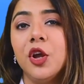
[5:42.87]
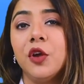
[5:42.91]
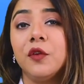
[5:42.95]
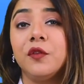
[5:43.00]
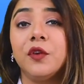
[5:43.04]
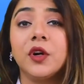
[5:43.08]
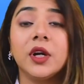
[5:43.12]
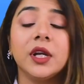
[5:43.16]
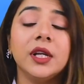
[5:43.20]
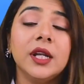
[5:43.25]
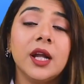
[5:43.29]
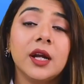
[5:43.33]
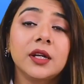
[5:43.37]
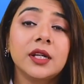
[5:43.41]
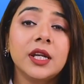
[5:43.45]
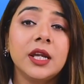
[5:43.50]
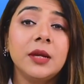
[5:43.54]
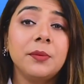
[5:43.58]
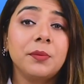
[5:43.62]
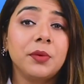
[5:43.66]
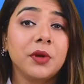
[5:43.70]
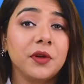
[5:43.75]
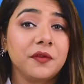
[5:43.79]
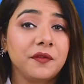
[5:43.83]
for
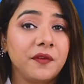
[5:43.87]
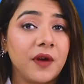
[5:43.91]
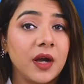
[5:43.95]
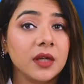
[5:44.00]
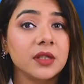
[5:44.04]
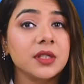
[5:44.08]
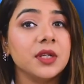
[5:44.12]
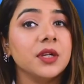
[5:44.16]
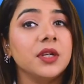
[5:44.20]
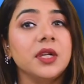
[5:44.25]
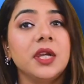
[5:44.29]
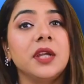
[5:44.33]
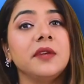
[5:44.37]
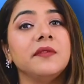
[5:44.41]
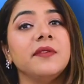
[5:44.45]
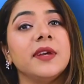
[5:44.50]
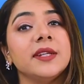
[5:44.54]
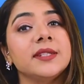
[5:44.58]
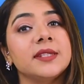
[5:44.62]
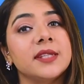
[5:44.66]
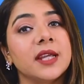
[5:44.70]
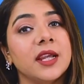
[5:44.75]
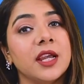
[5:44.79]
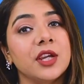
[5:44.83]
conducting perfunctory
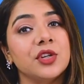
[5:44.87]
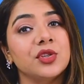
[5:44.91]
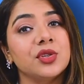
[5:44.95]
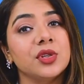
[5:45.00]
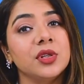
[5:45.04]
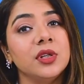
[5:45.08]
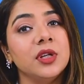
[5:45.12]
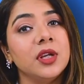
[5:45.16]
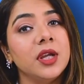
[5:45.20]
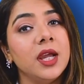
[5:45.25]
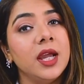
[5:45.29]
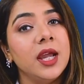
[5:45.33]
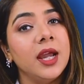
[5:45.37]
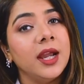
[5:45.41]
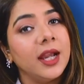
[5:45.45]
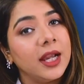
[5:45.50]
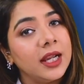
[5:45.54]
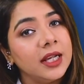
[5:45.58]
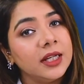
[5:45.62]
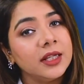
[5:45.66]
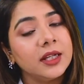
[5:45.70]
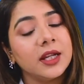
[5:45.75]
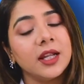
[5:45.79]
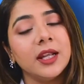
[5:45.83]
investigation
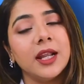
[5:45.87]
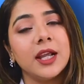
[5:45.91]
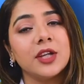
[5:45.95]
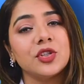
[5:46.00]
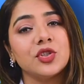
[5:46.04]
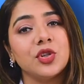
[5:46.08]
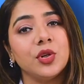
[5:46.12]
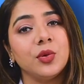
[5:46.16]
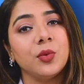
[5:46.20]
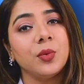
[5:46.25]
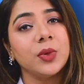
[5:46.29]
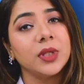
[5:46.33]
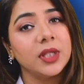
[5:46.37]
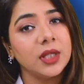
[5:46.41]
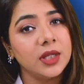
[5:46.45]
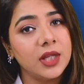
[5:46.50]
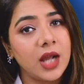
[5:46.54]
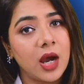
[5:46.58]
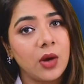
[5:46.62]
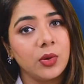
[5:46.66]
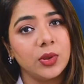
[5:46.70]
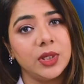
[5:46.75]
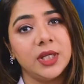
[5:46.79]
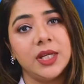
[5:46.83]
in connection with the
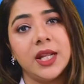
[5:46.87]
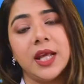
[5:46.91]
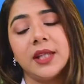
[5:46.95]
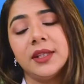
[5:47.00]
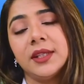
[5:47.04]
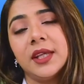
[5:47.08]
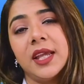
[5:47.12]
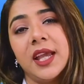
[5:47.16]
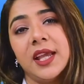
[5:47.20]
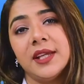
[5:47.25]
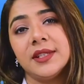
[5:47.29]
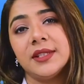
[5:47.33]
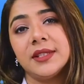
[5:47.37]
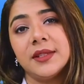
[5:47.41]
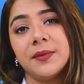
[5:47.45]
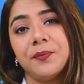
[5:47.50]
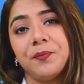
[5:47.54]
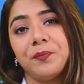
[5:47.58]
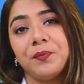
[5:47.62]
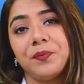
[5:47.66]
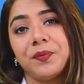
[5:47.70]
dowry death case.